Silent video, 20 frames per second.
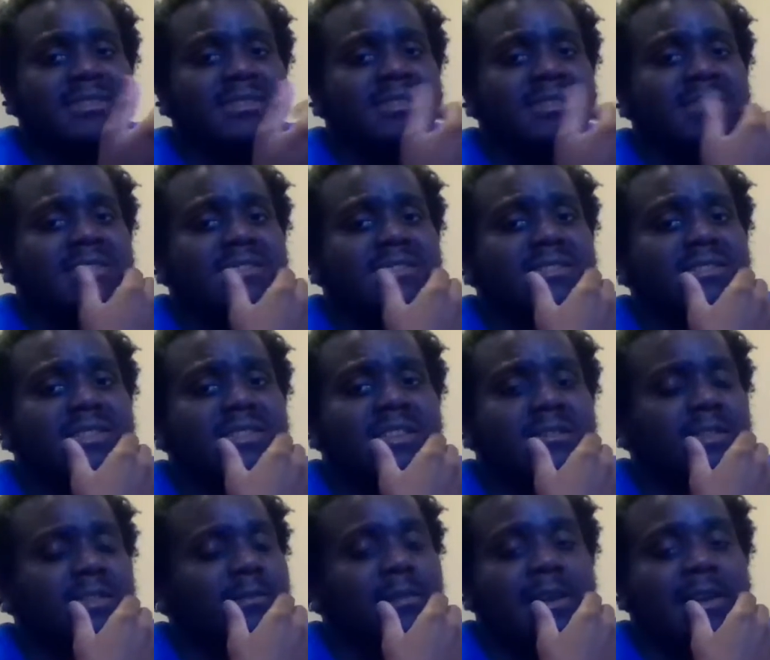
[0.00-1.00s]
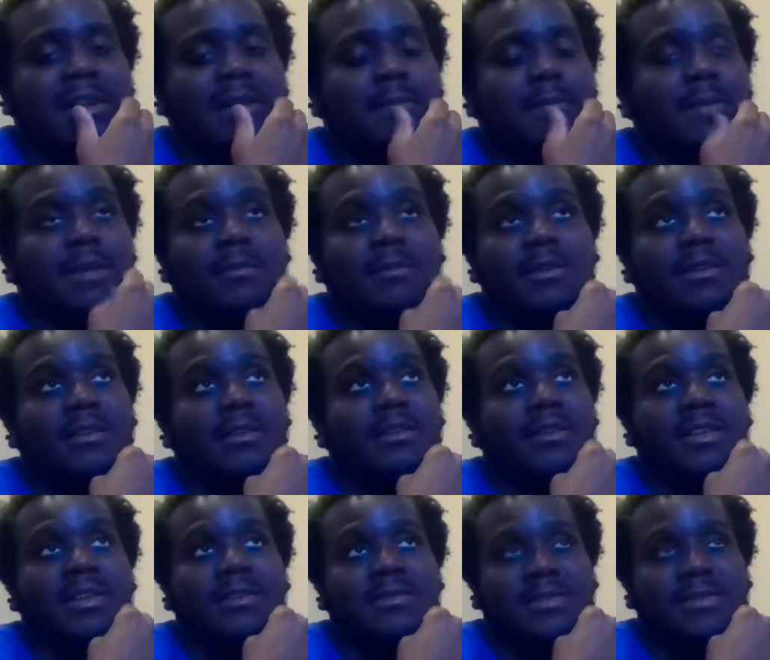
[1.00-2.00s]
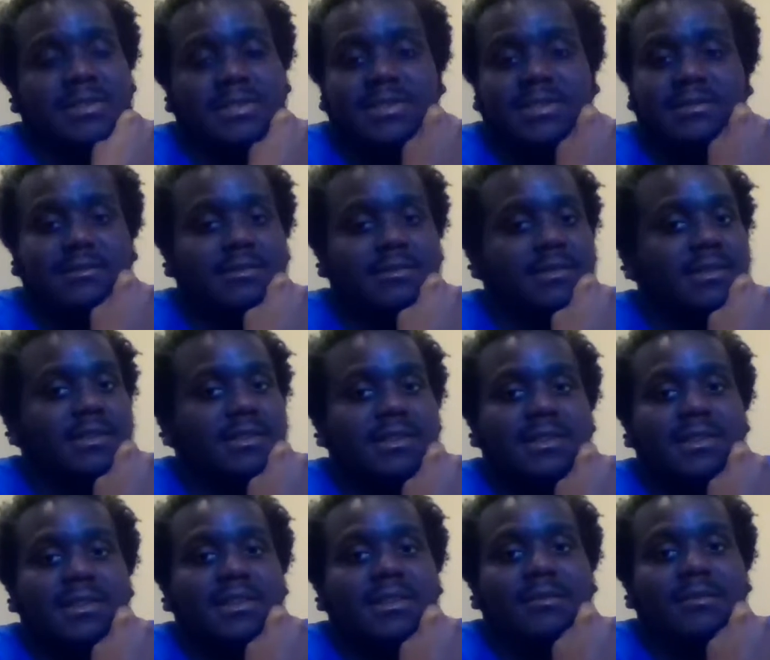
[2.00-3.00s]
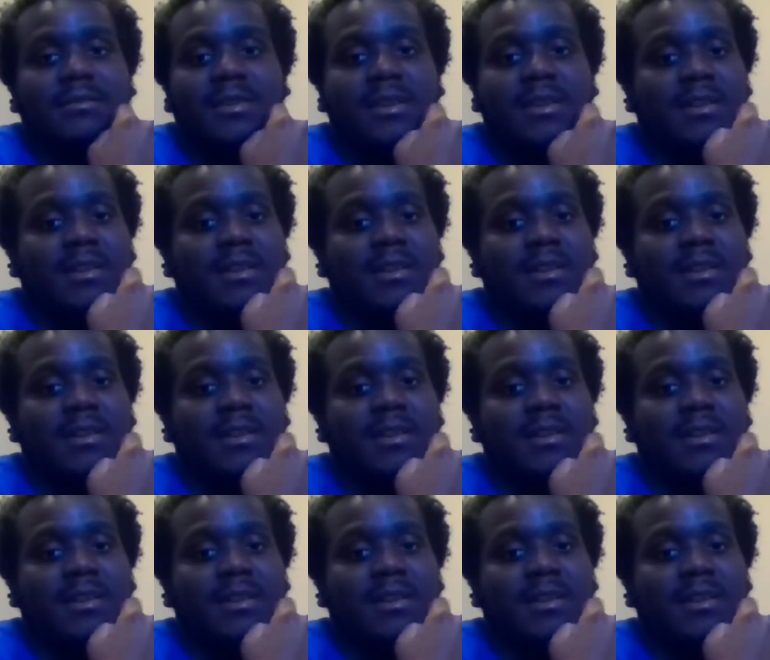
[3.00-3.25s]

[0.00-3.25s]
live on the baby girl. It was, man.